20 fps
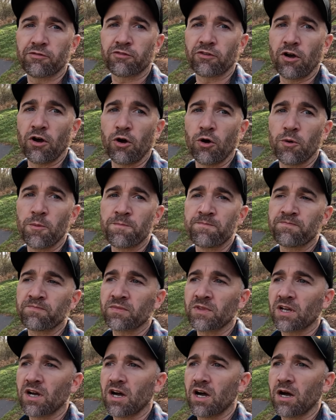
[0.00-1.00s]
So
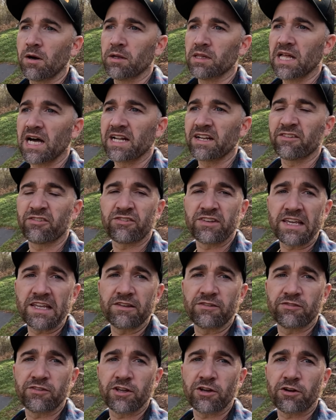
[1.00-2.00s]
a lot of
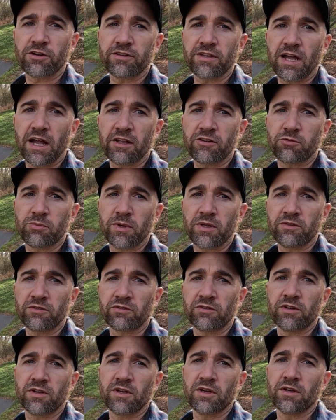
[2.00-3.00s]
skid steer
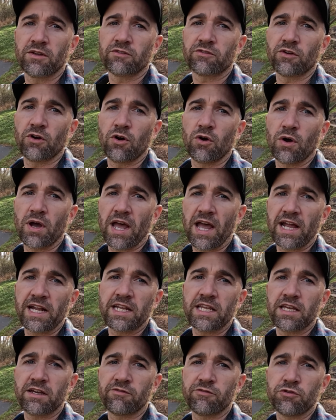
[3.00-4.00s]
attachments. So
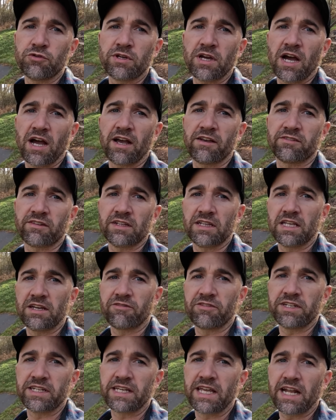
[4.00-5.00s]
any of you guys that
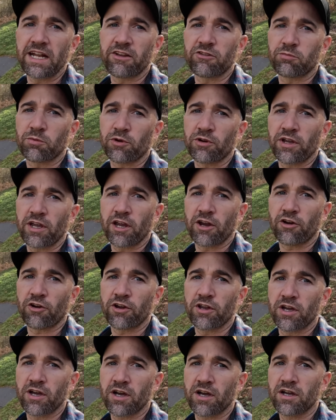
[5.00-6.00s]
live in the Gettysburg
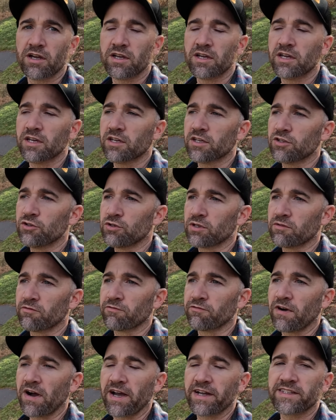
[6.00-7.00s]
area, you can
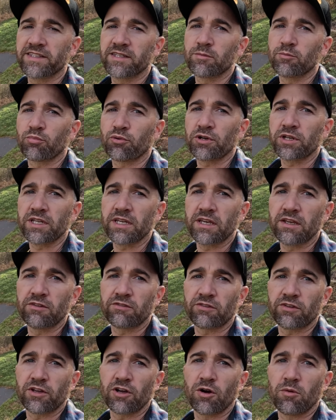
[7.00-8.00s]
find him pretty
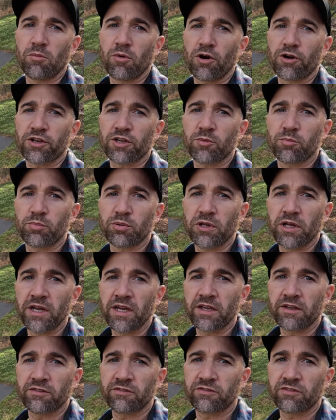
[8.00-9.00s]
easily on
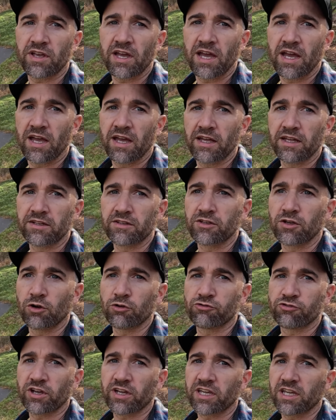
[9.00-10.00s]
Marketplace and go
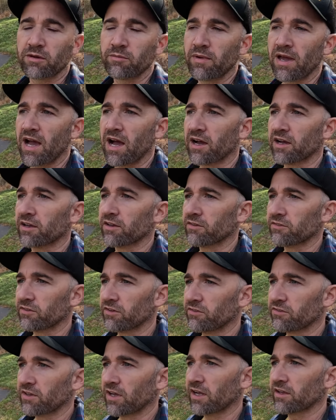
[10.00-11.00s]
check him out because
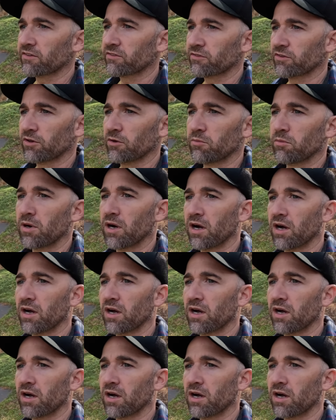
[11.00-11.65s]
he's got some